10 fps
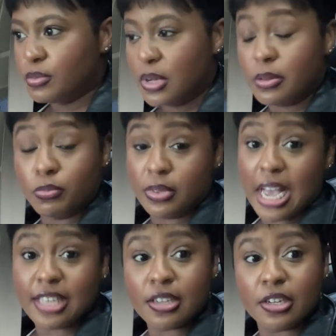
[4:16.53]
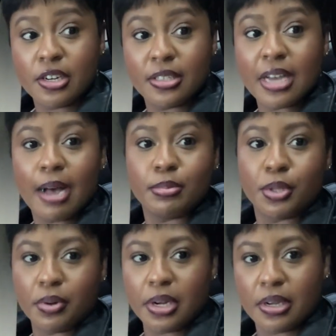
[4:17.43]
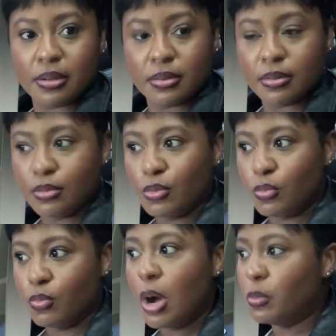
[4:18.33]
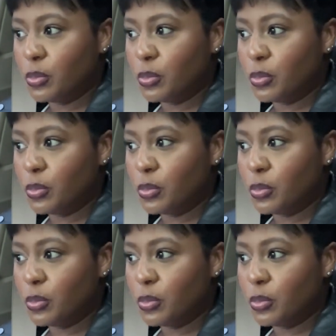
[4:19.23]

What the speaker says: And that's on your top 3. What